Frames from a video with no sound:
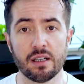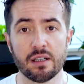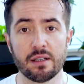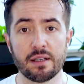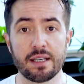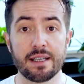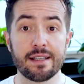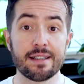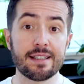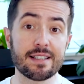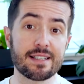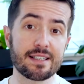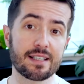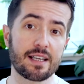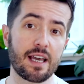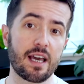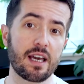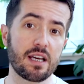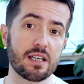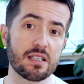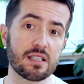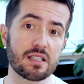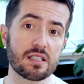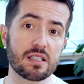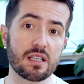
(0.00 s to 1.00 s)
In this
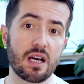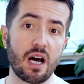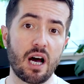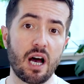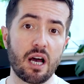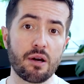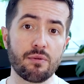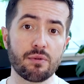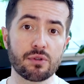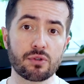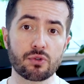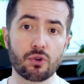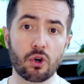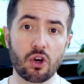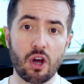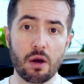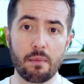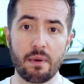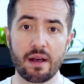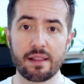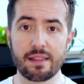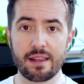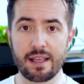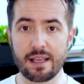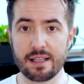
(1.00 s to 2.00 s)
case, I would
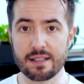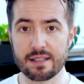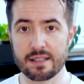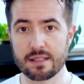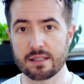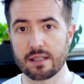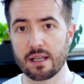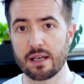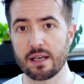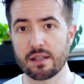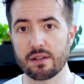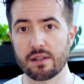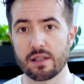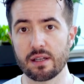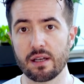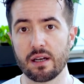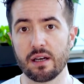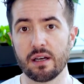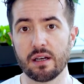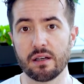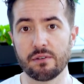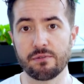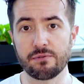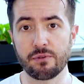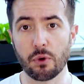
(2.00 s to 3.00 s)
recommend instead
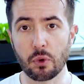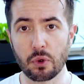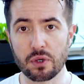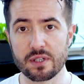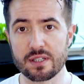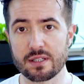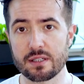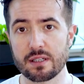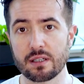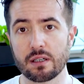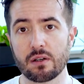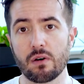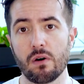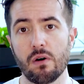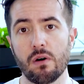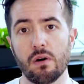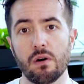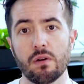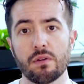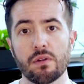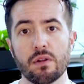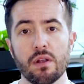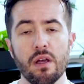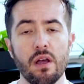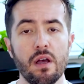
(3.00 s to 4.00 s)
focusing
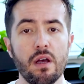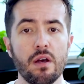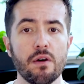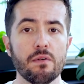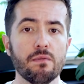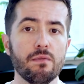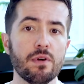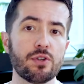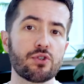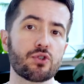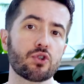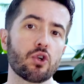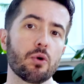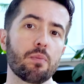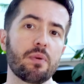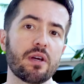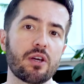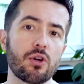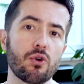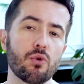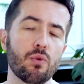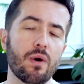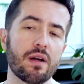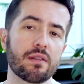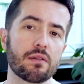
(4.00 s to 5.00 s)
on which topic
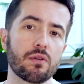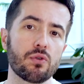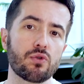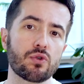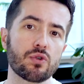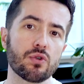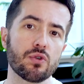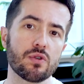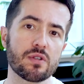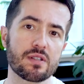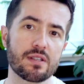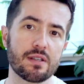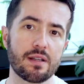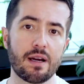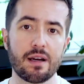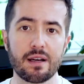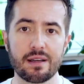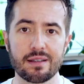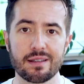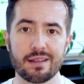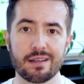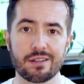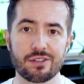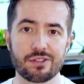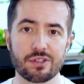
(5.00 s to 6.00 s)
you want to choose in
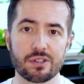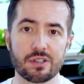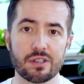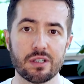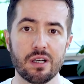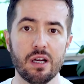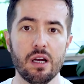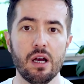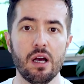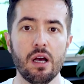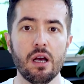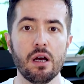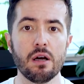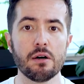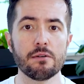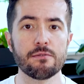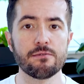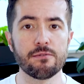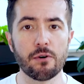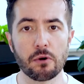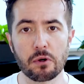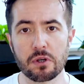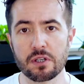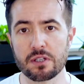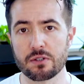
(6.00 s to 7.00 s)
architecture.
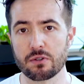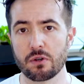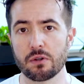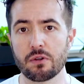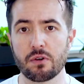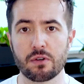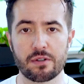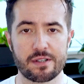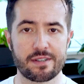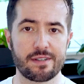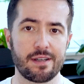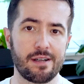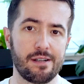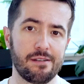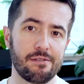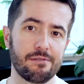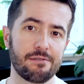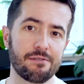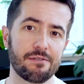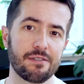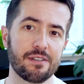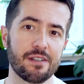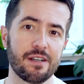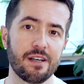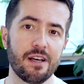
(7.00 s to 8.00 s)
Focus on
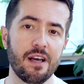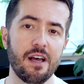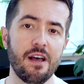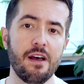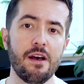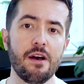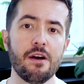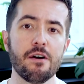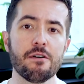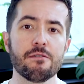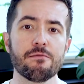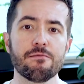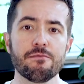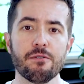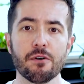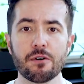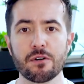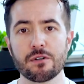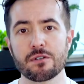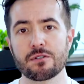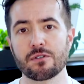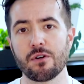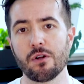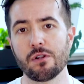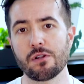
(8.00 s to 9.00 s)
yourself.
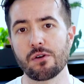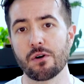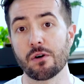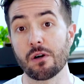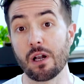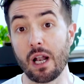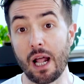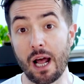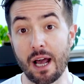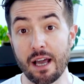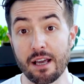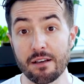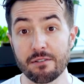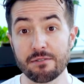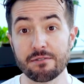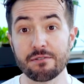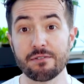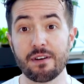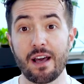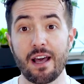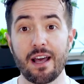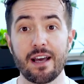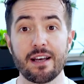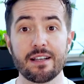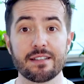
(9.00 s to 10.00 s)
Focus on your
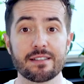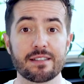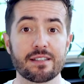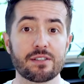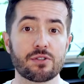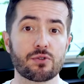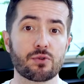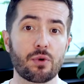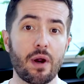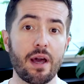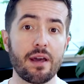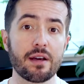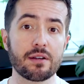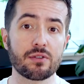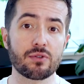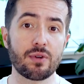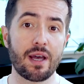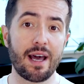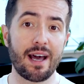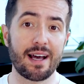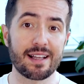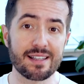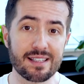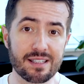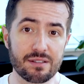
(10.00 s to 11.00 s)
life and trying to
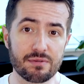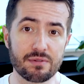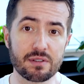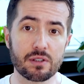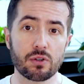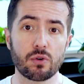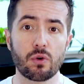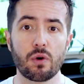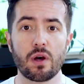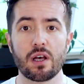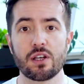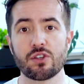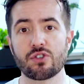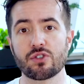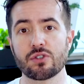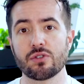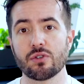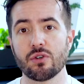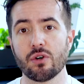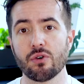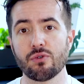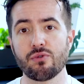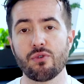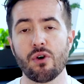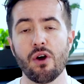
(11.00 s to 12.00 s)
answer the question
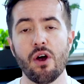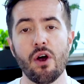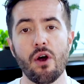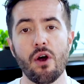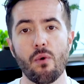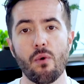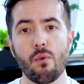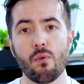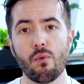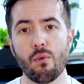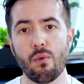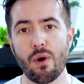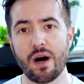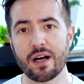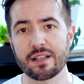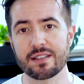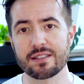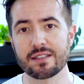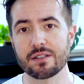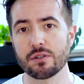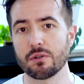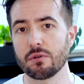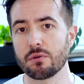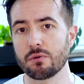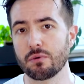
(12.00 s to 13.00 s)
of what
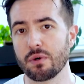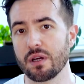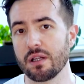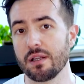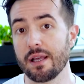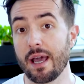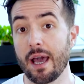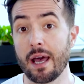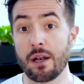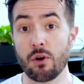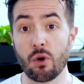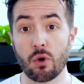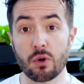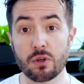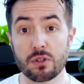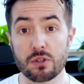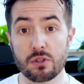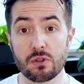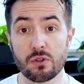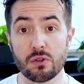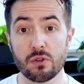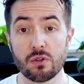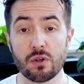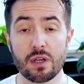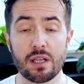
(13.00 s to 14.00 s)
really
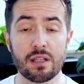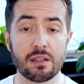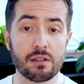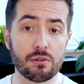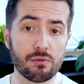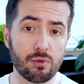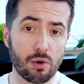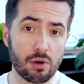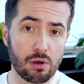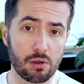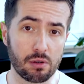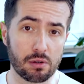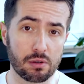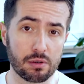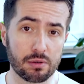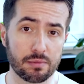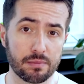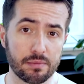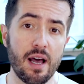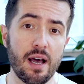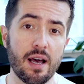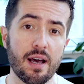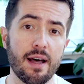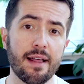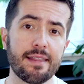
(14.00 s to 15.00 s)
annoys you in the world.
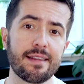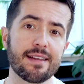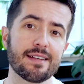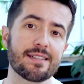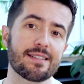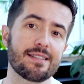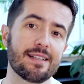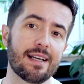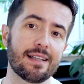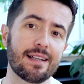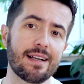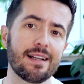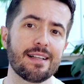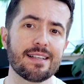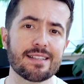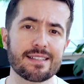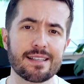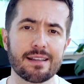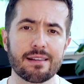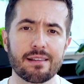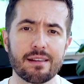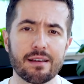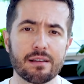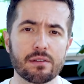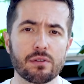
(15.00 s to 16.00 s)
It is not an easy
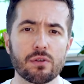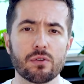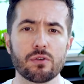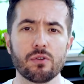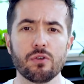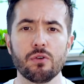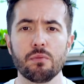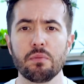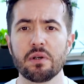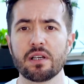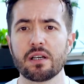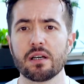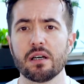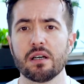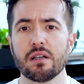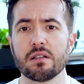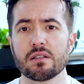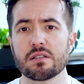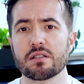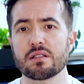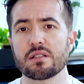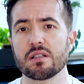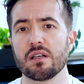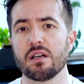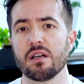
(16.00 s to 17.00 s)
thing to do
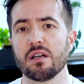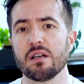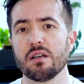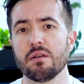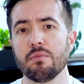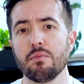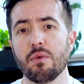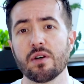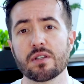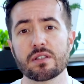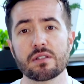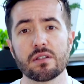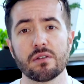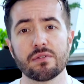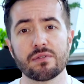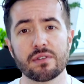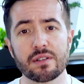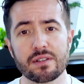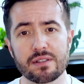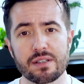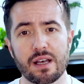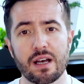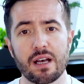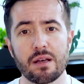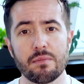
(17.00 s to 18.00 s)
because most of
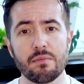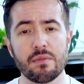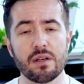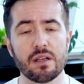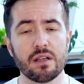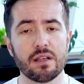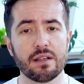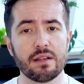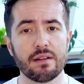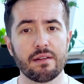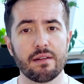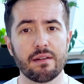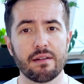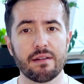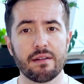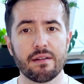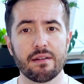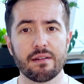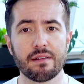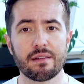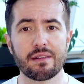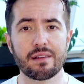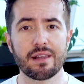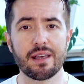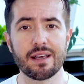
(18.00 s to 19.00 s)
the time
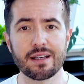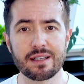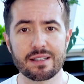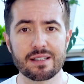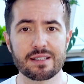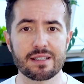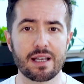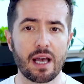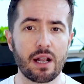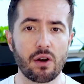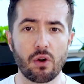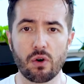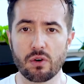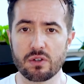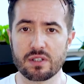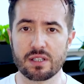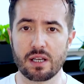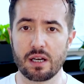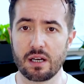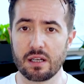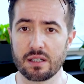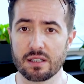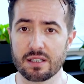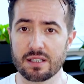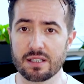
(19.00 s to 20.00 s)
things annoy
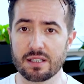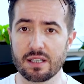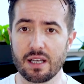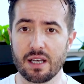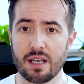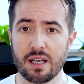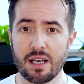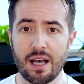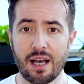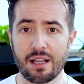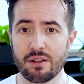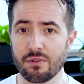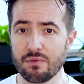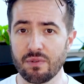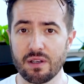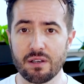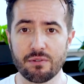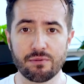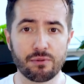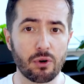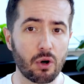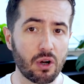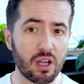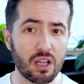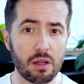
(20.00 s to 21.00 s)
us and we
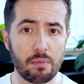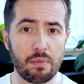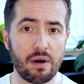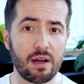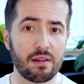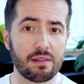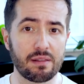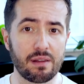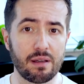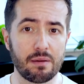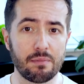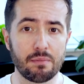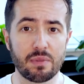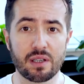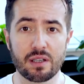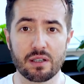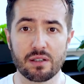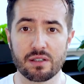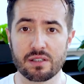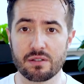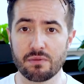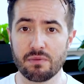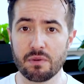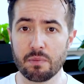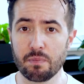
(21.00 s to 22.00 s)
forget about them
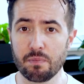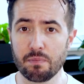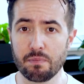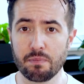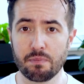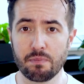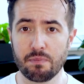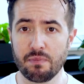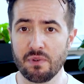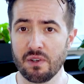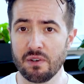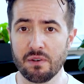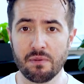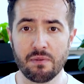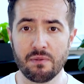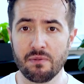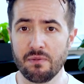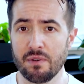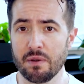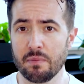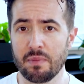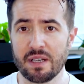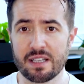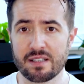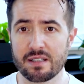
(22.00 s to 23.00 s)
because
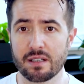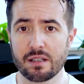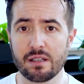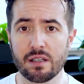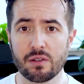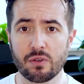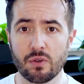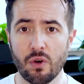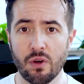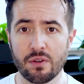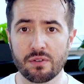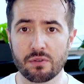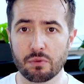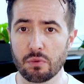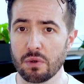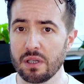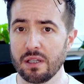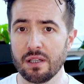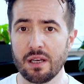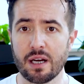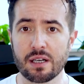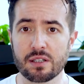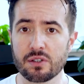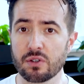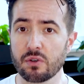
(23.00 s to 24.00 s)
we basically don't
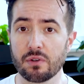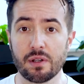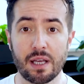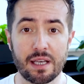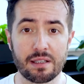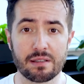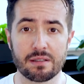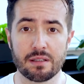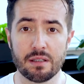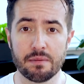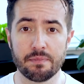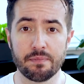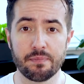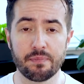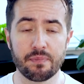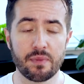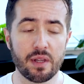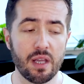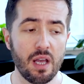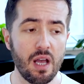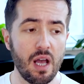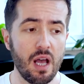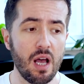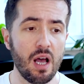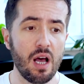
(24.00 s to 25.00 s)
really articulate
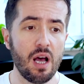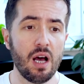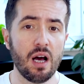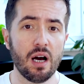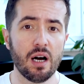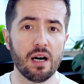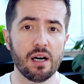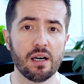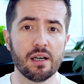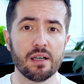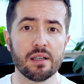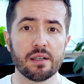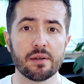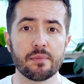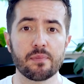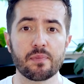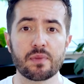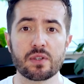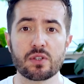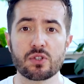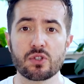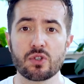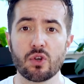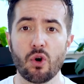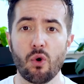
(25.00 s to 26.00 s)
them.
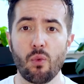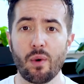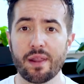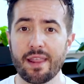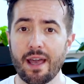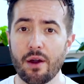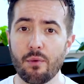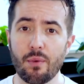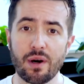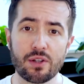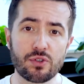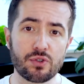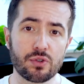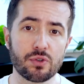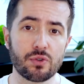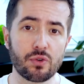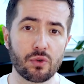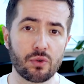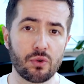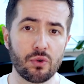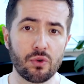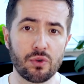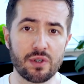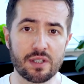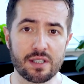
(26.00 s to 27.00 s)
So what I want you to
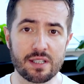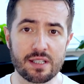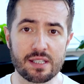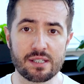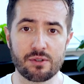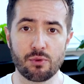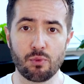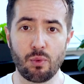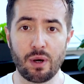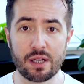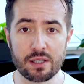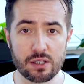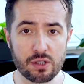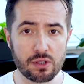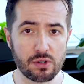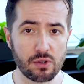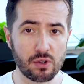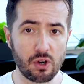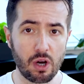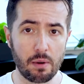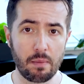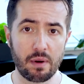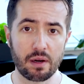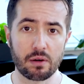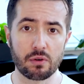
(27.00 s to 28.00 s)
do is, once you
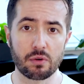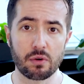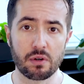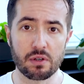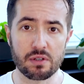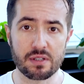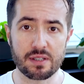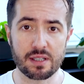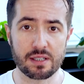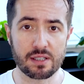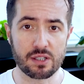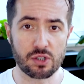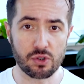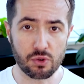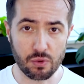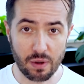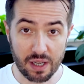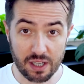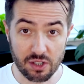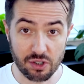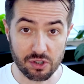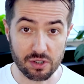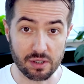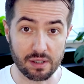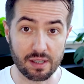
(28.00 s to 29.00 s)
come across a
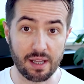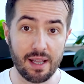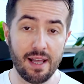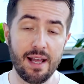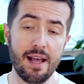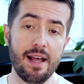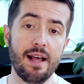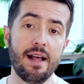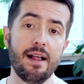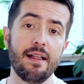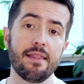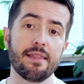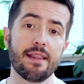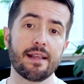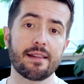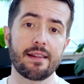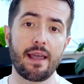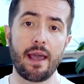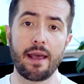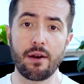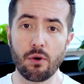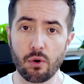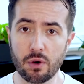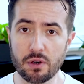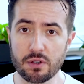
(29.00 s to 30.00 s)
situation that
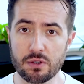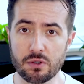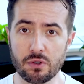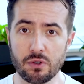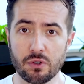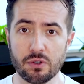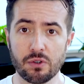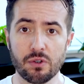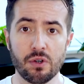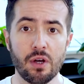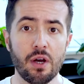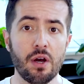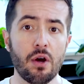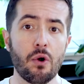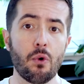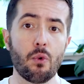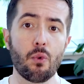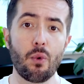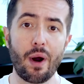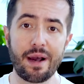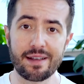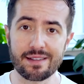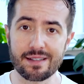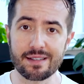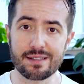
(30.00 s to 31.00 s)
annoys you,
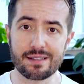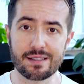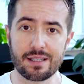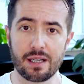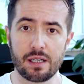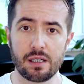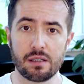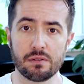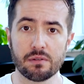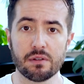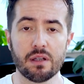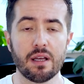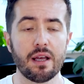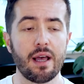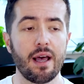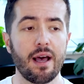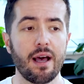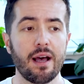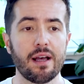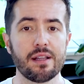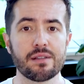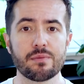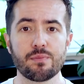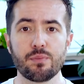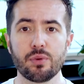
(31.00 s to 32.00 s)
write it down
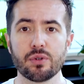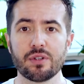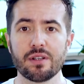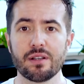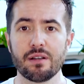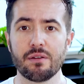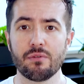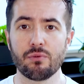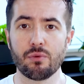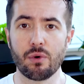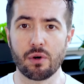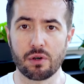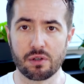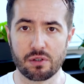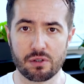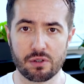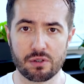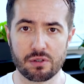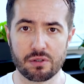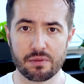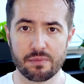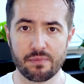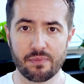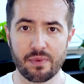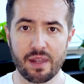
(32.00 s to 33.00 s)
and put it in
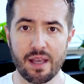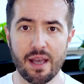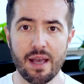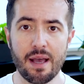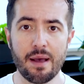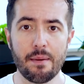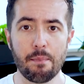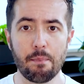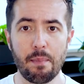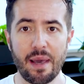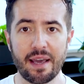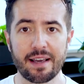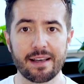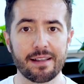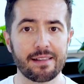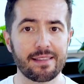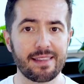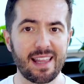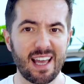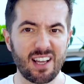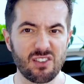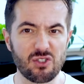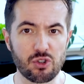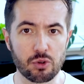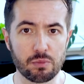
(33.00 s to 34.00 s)
words. Make it
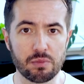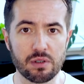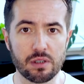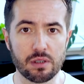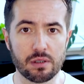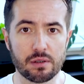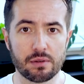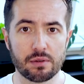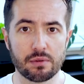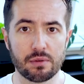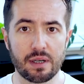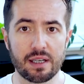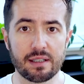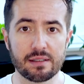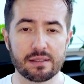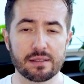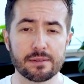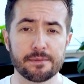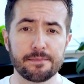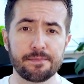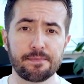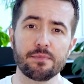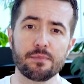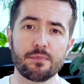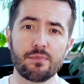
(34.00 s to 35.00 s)
tangible, right?
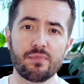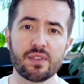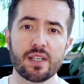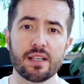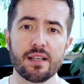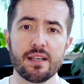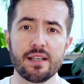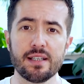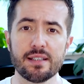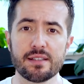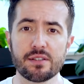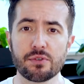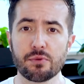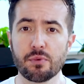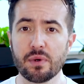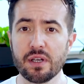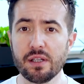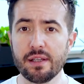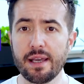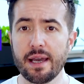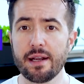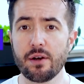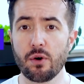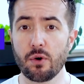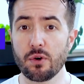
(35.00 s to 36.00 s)
It
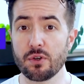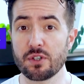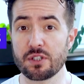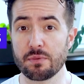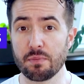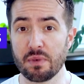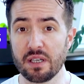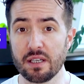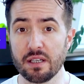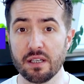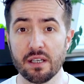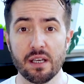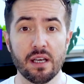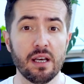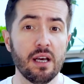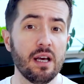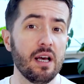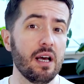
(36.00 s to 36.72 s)
really annoys me,